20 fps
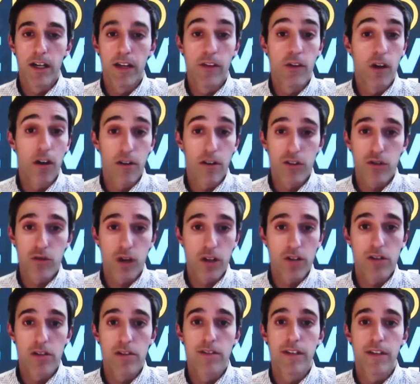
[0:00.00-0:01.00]
there are
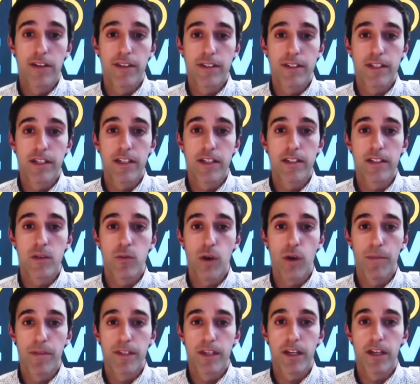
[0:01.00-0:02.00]
instructions on the CDC
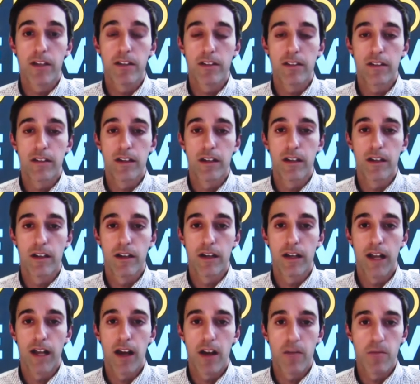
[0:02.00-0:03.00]
website
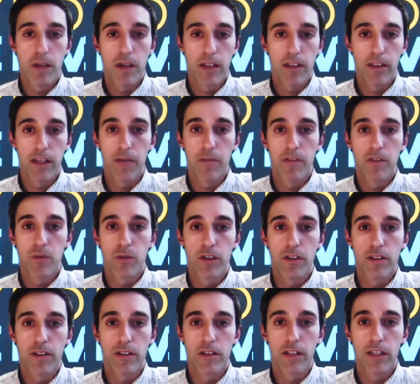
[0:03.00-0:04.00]
on how to make them, as
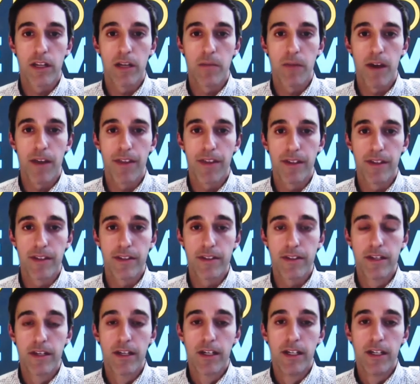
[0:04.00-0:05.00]
well as cleaning methods,
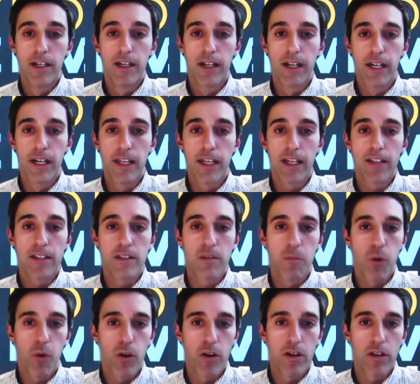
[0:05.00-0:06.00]
I think it's
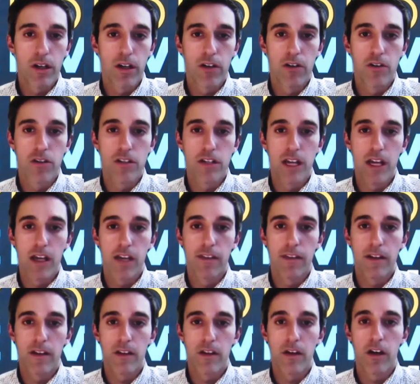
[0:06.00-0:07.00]
important to understand
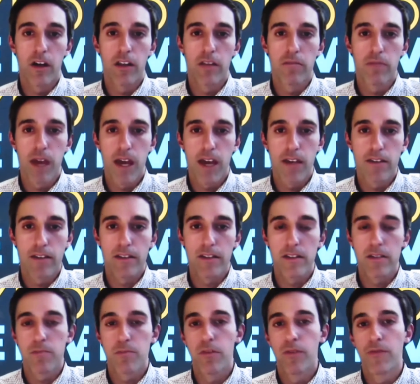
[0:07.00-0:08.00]
that cloth
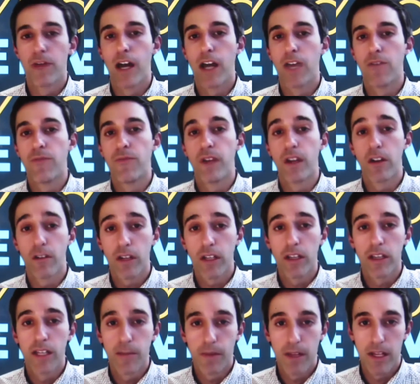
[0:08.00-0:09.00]
masks provide very
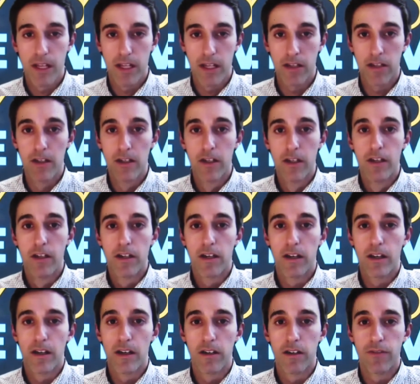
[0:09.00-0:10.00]
limited
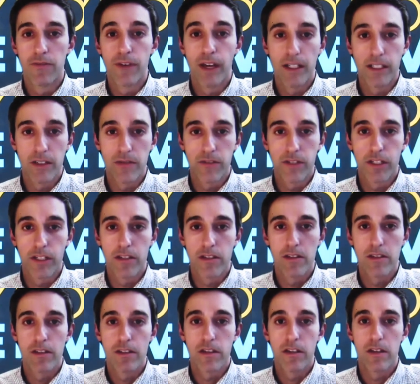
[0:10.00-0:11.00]

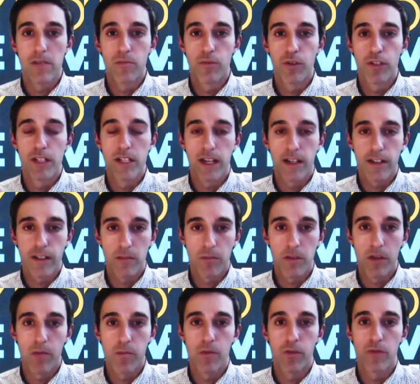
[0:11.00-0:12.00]
effectiveness in protecting
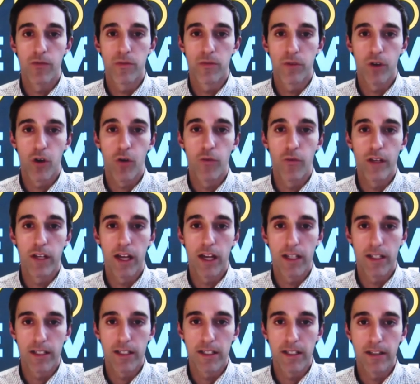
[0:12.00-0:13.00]
people from
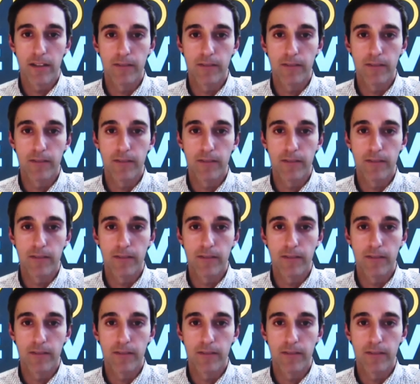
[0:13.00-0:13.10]
COVID-19.